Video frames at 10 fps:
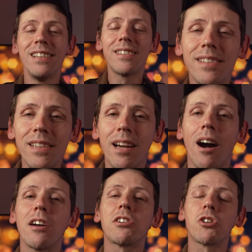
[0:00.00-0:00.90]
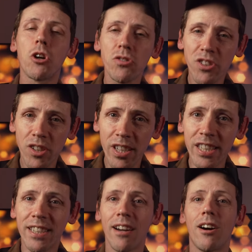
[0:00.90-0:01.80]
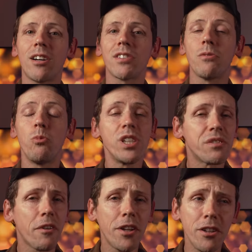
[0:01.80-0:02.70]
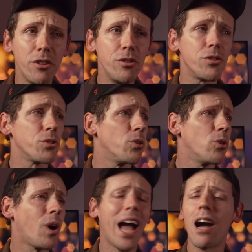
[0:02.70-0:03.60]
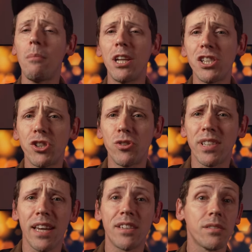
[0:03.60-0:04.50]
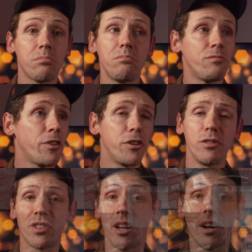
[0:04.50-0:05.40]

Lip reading: See, I constantly get asked which phone I use or how I manage to take photos